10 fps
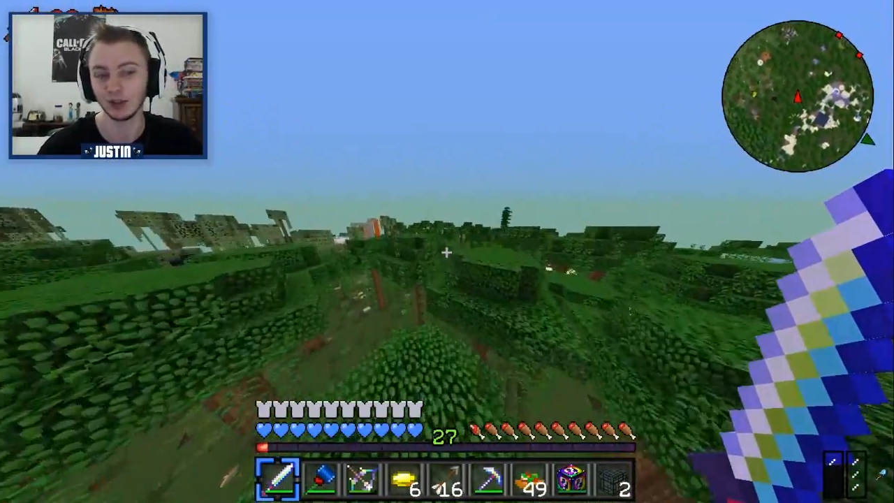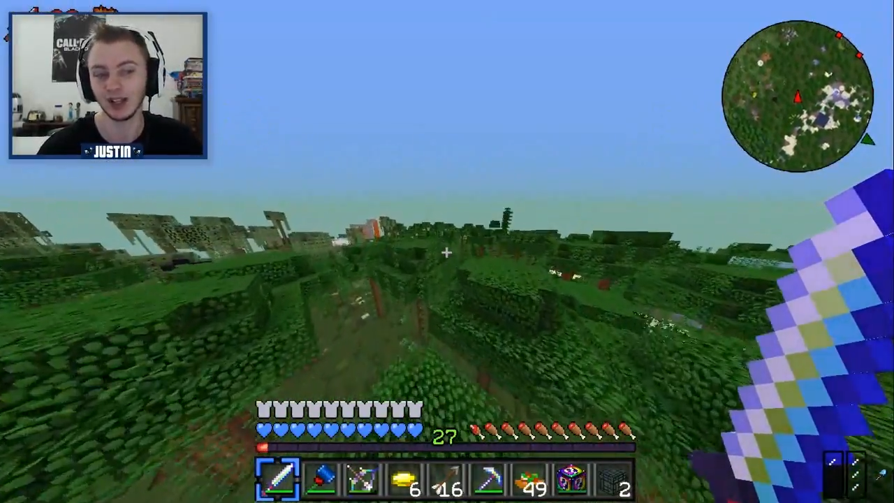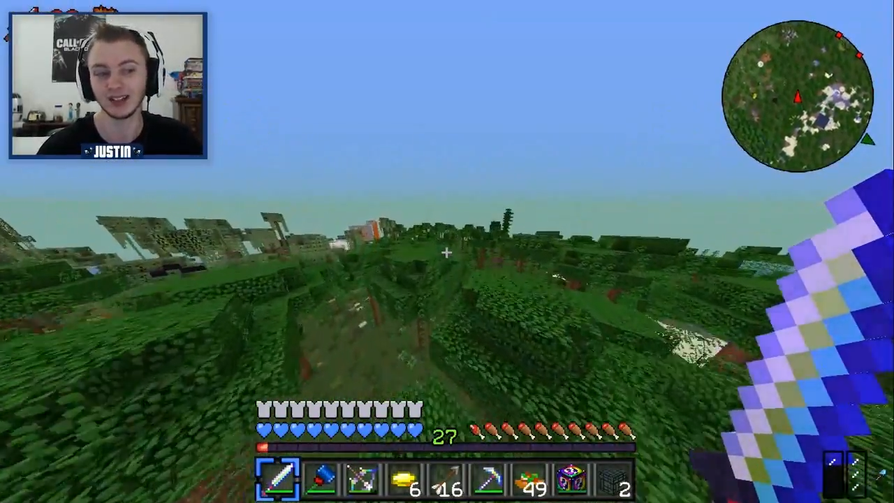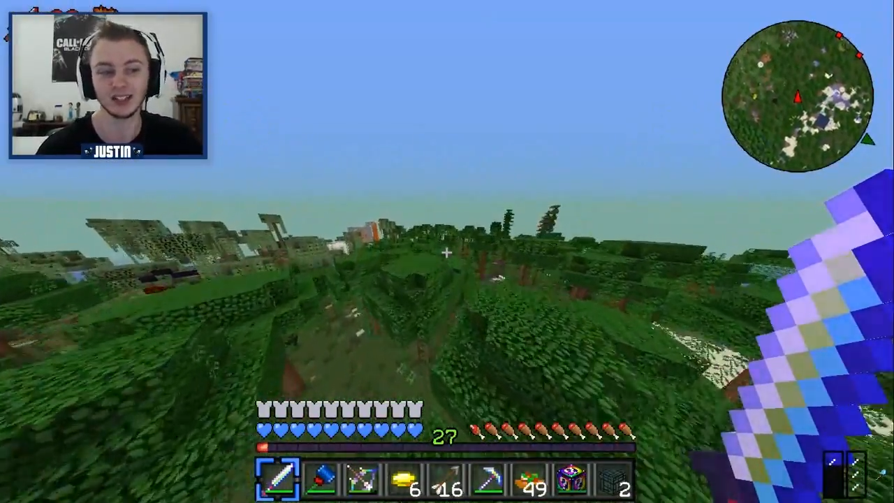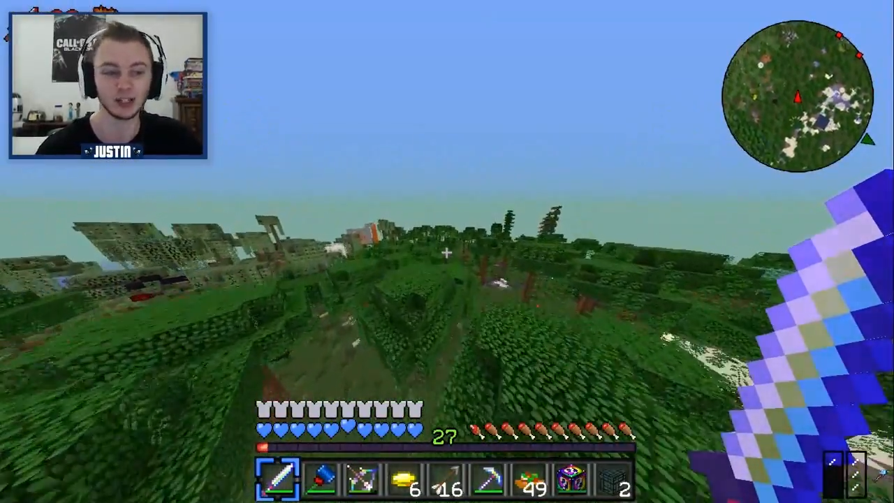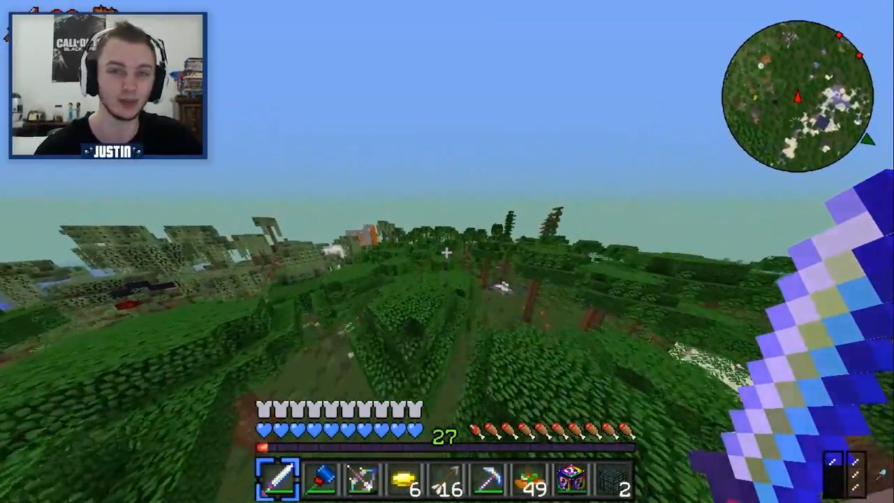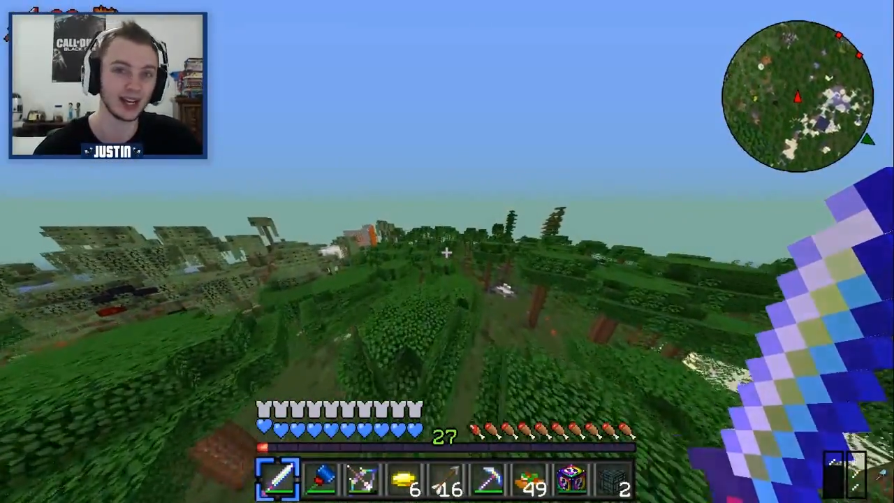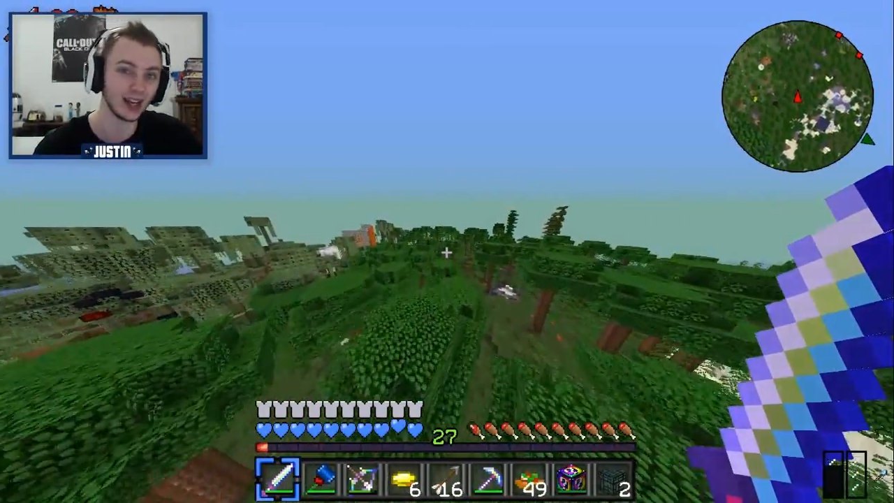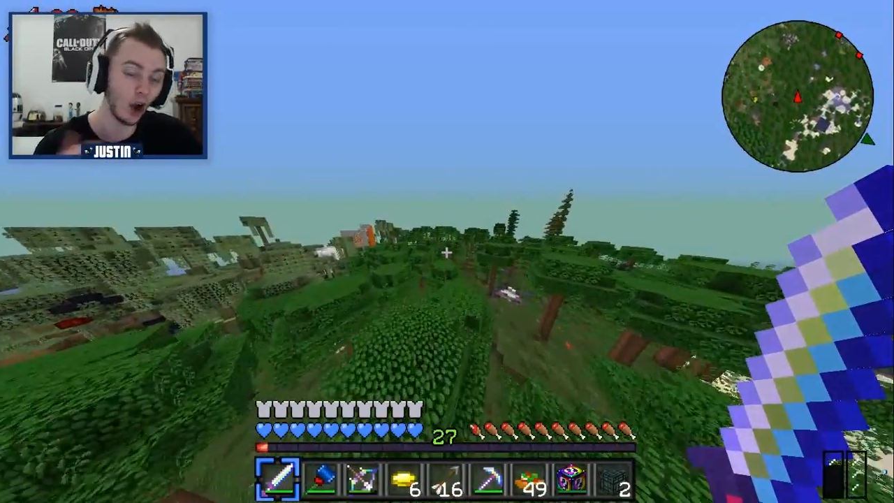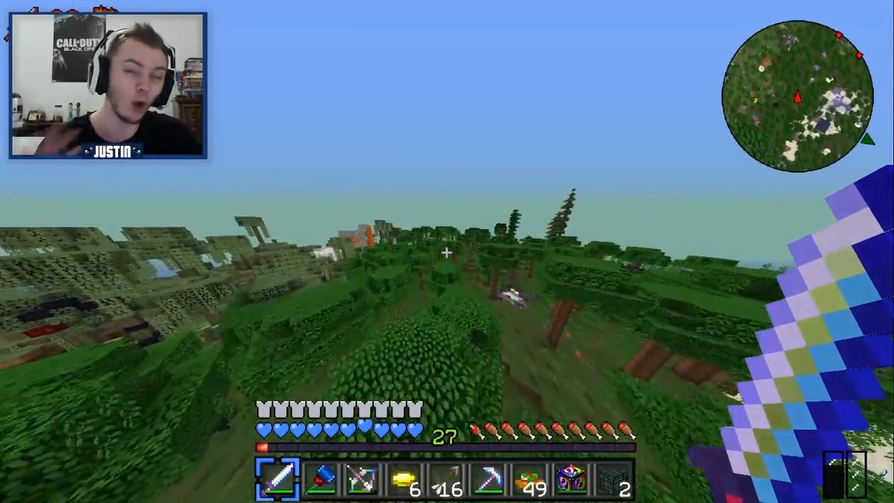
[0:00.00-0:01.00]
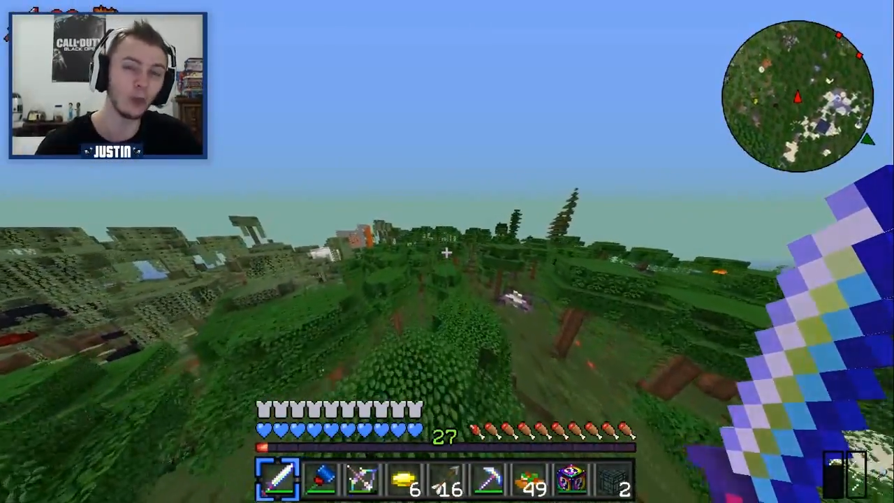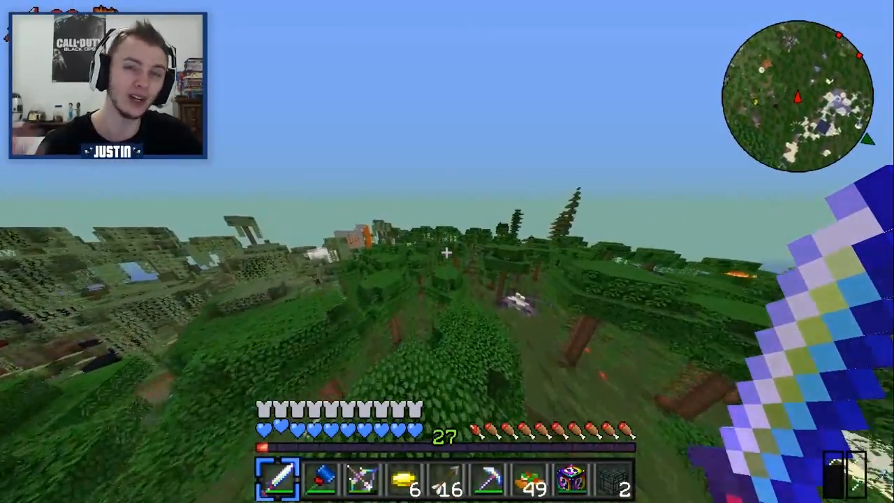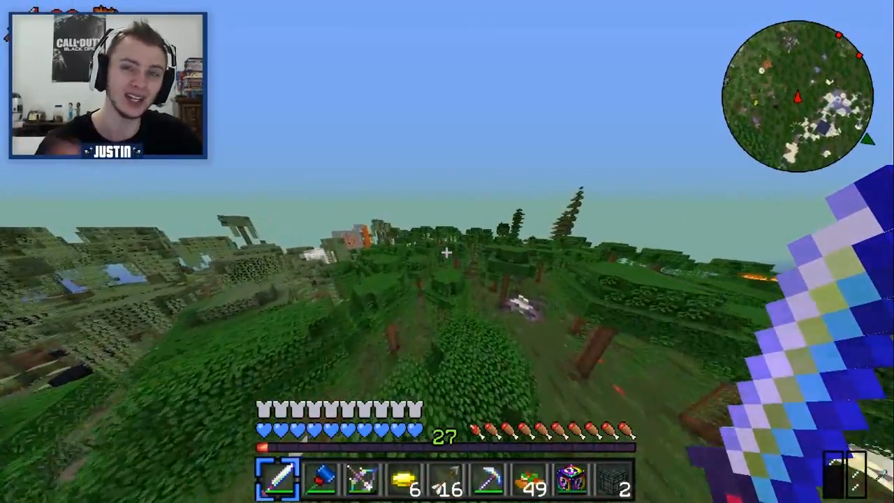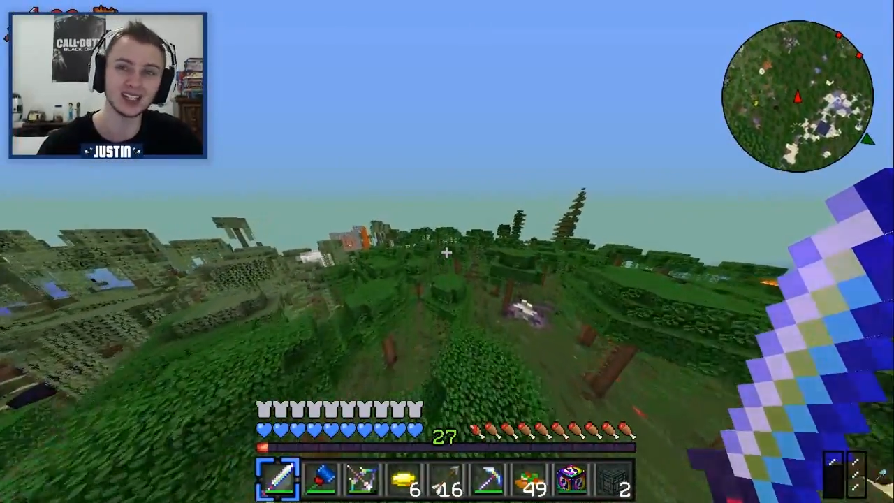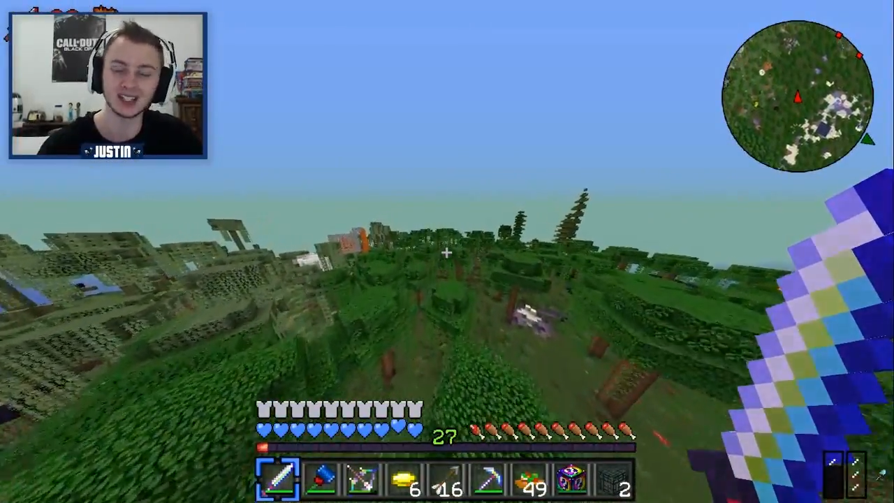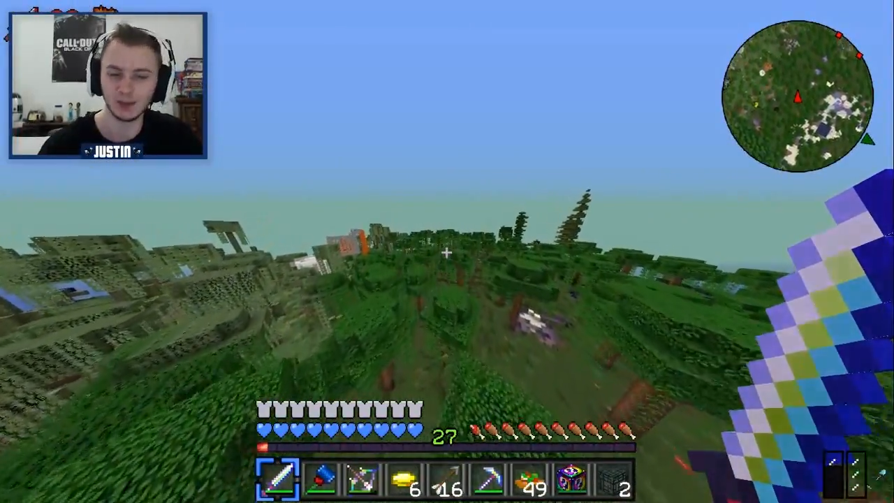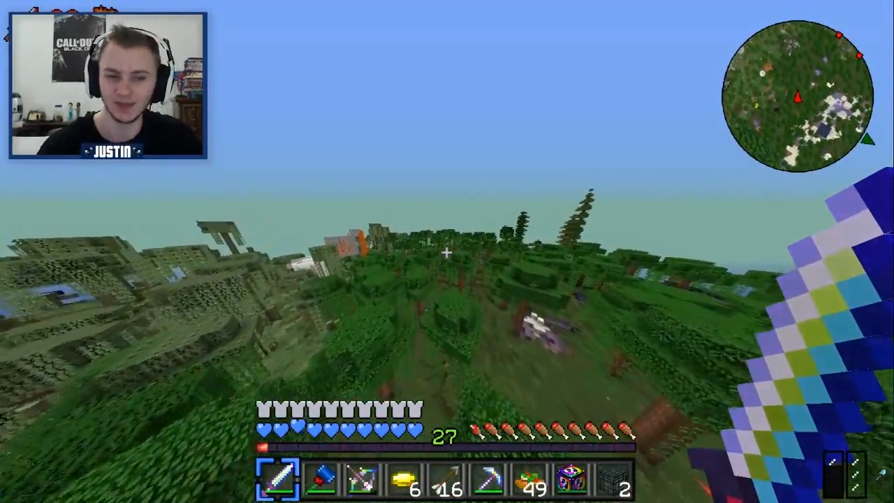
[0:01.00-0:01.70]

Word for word: like, Lucky Block openings.